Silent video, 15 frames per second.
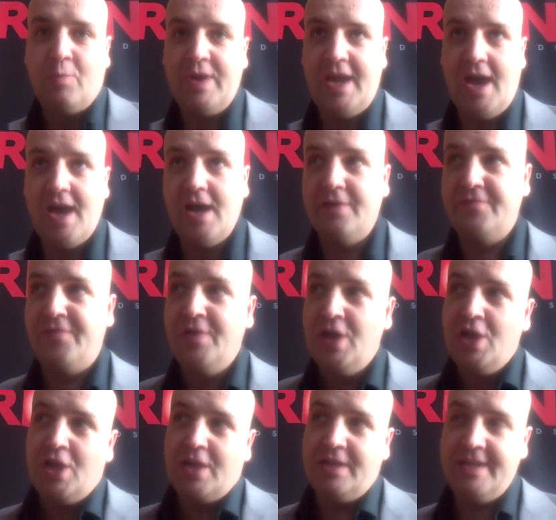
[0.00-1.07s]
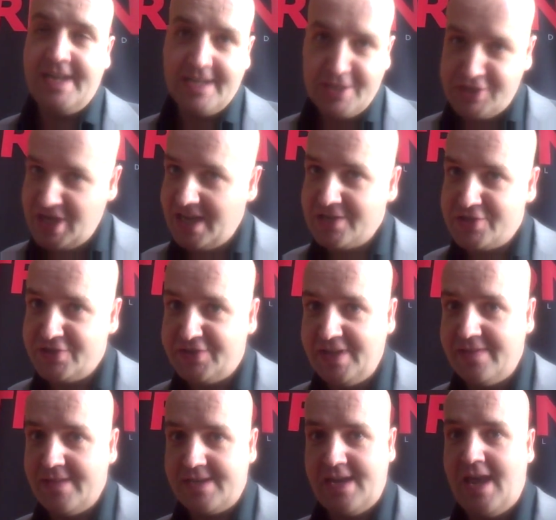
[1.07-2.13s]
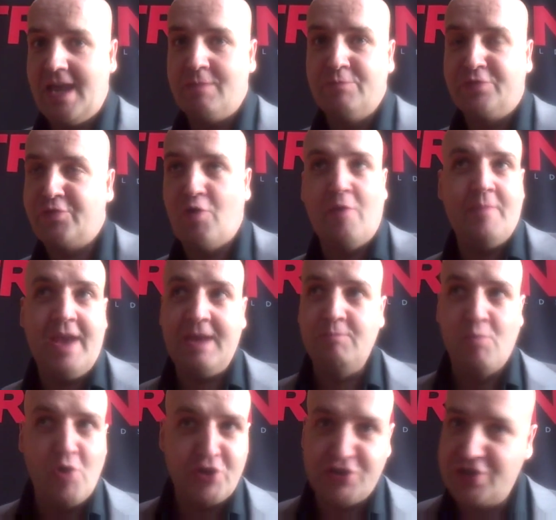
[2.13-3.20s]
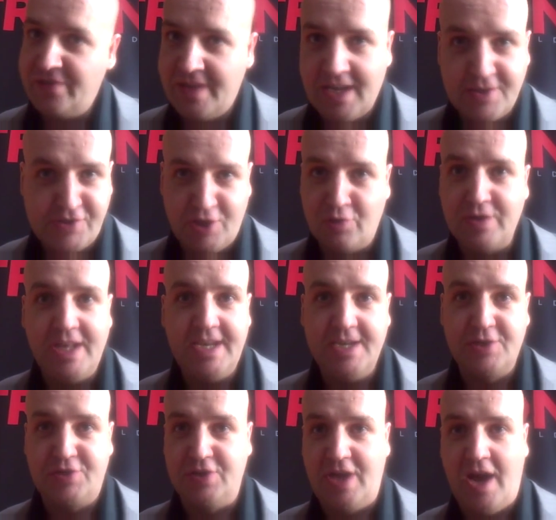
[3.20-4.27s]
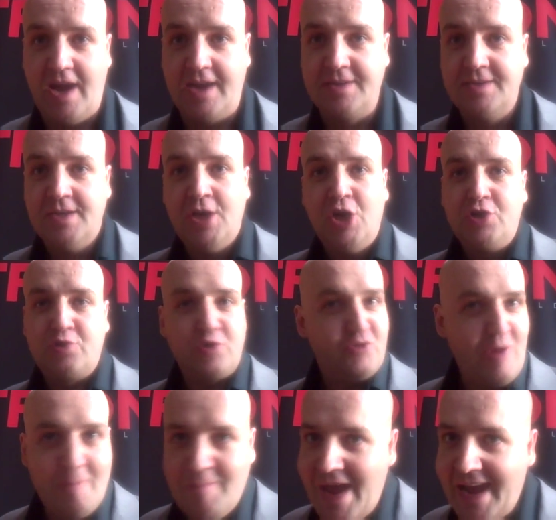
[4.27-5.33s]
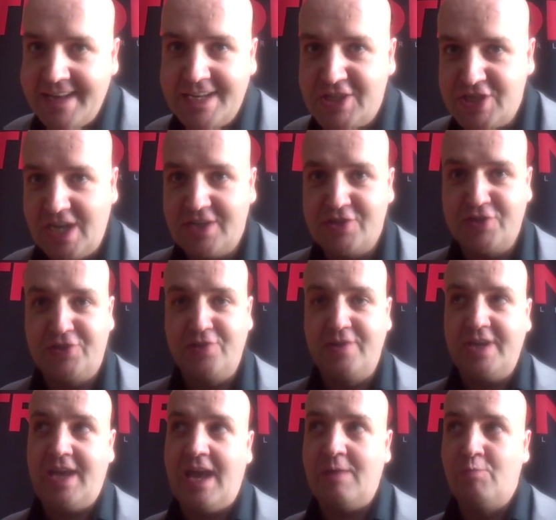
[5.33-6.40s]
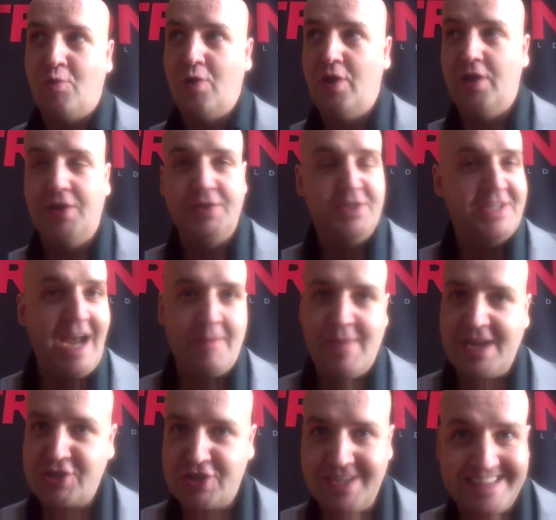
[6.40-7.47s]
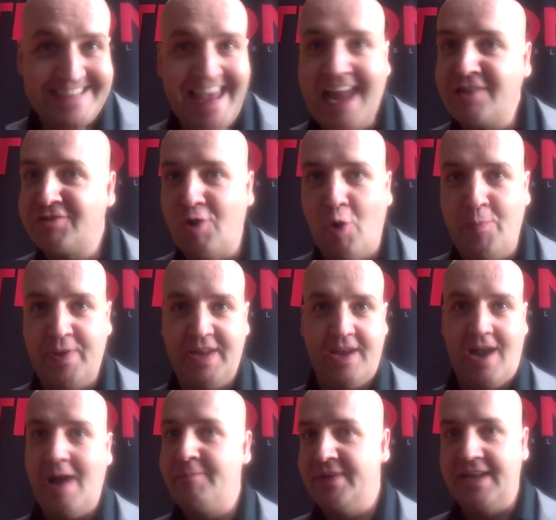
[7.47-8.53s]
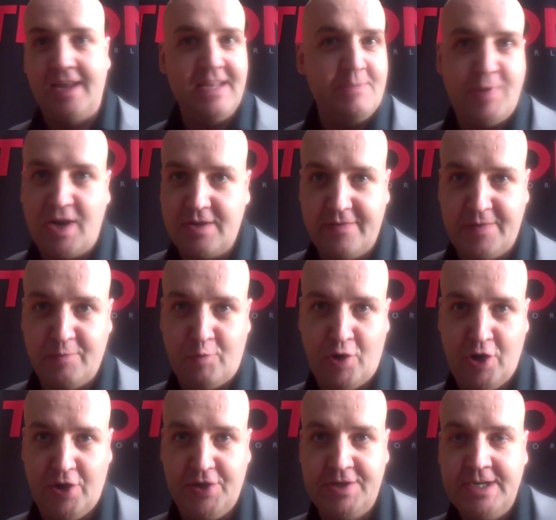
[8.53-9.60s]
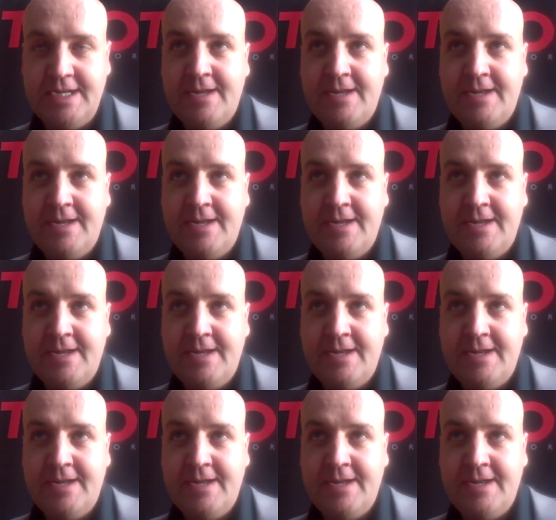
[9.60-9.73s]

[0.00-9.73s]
We have little changes in the game, from a merchant that is only here tonight to dramatic changes to the game world, dimensional gates opening up in any part of the world.